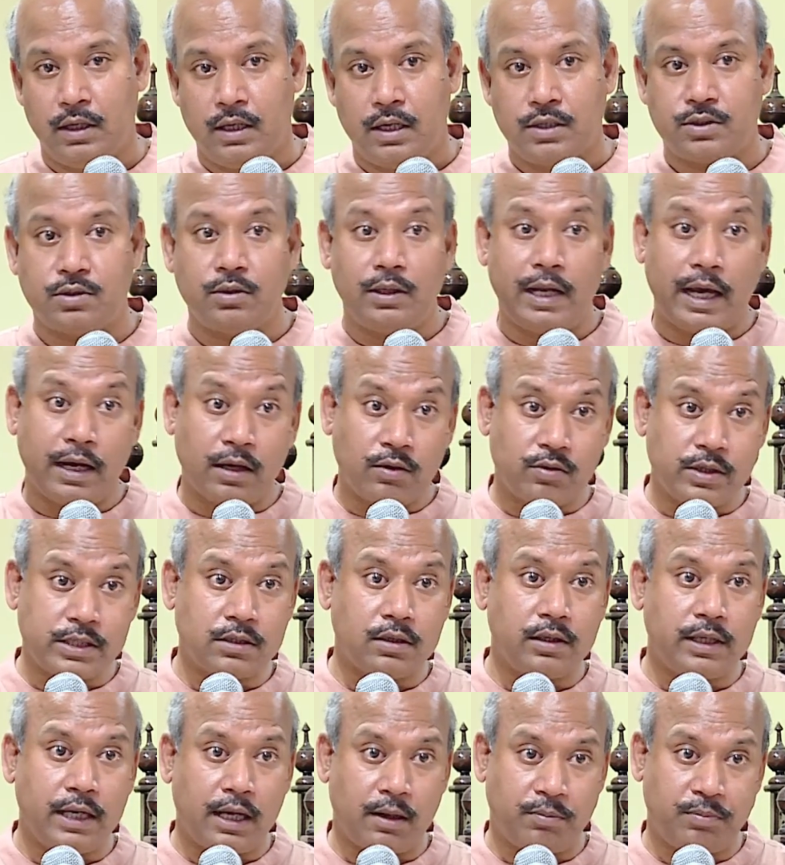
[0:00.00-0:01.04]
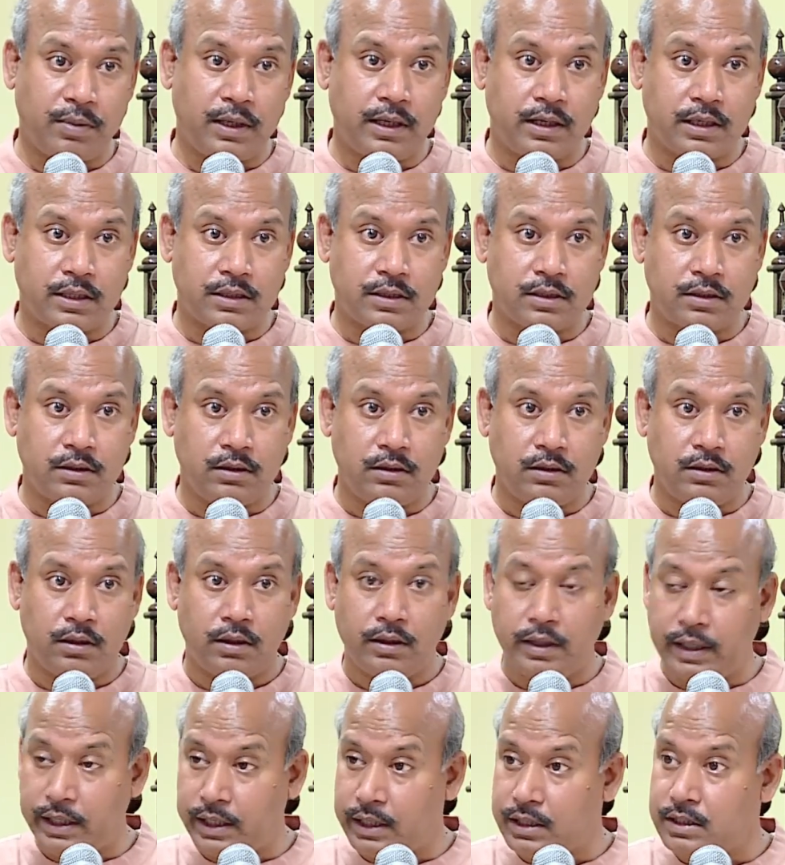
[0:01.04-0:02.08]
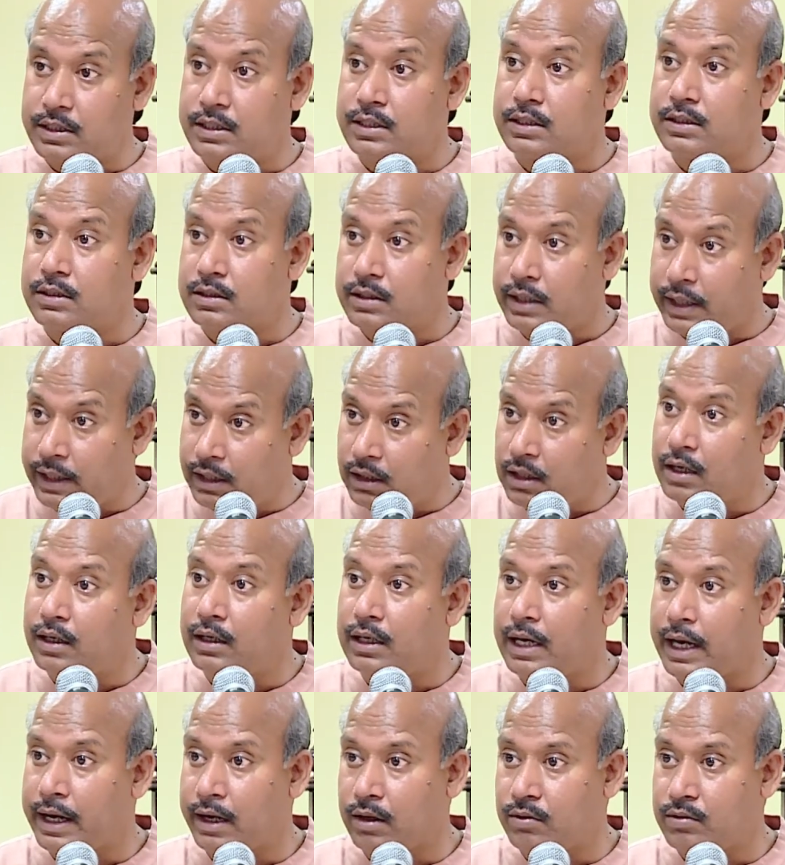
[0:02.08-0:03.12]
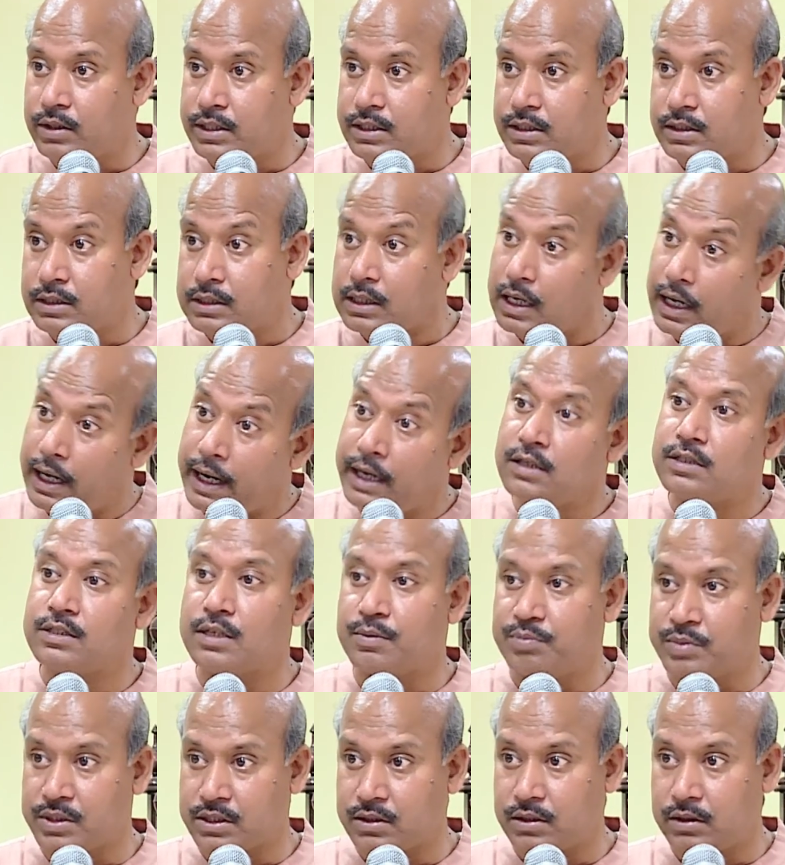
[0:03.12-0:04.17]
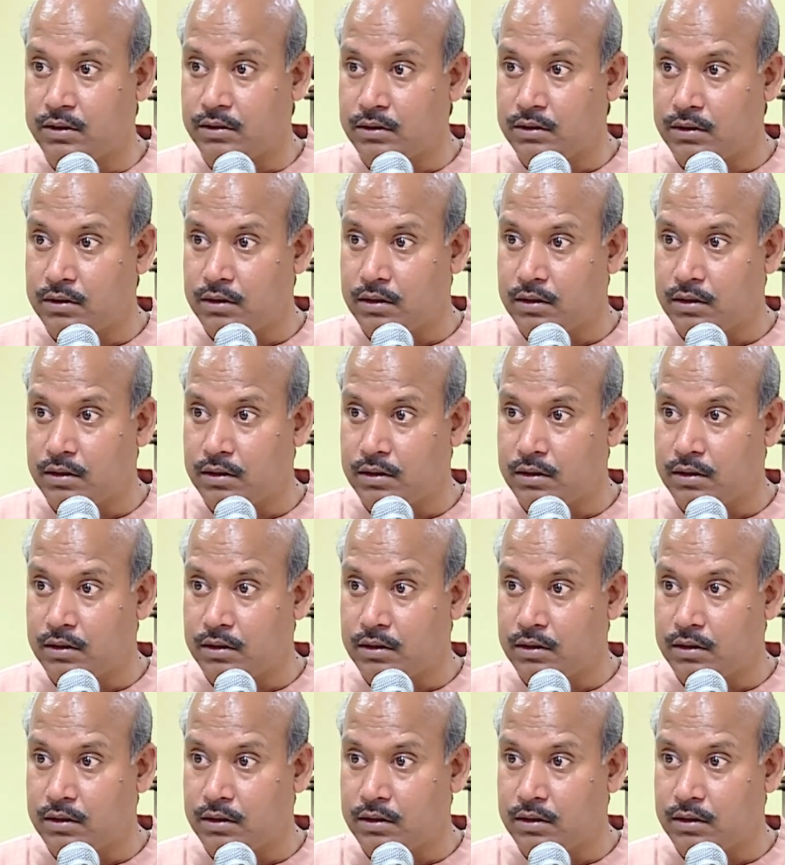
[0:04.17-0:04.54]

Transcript: So Language Curry application teaches Indian languages and Sanskrit